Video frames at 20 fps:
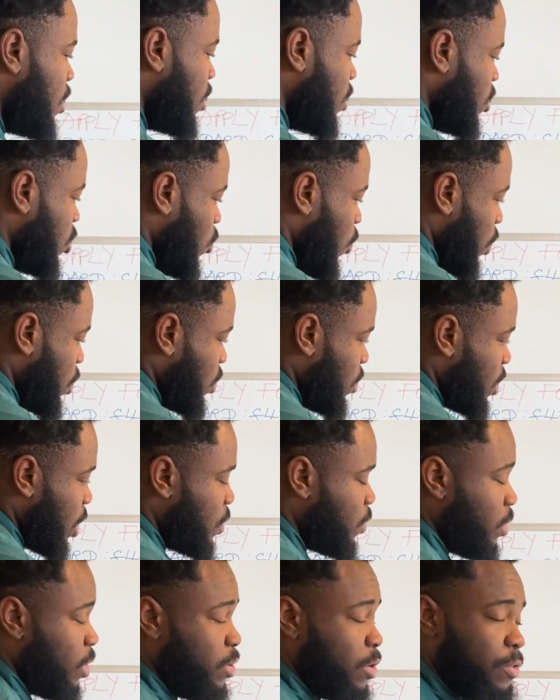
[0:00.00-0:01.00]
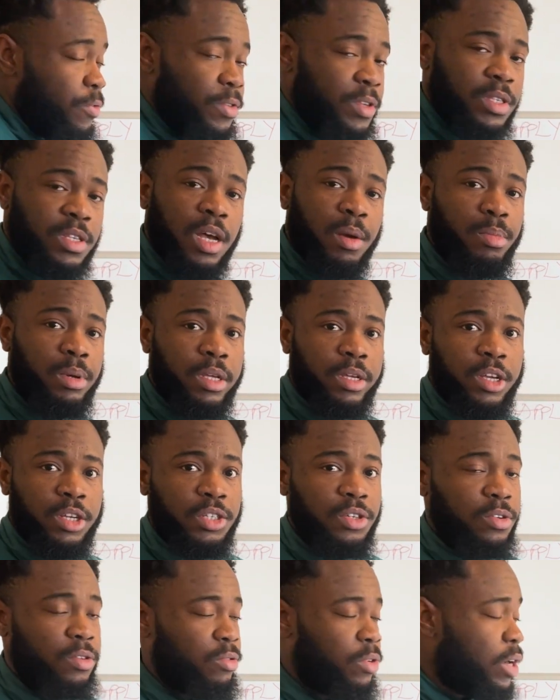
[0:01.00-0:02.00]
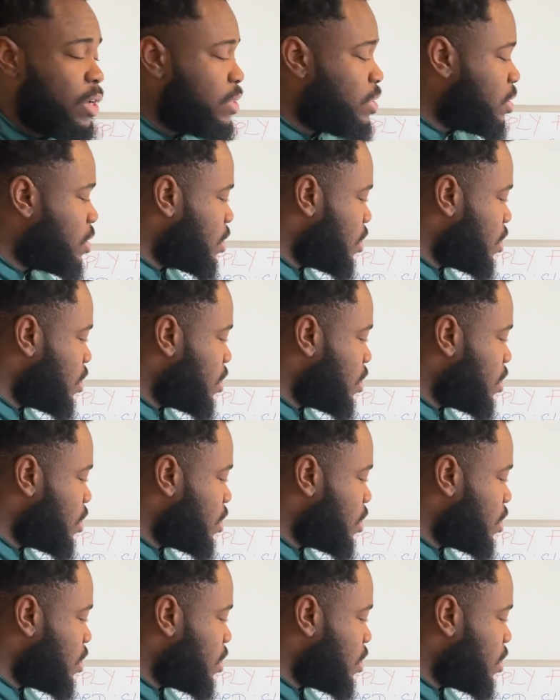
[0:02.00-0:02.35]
you were successful in your visa application, right?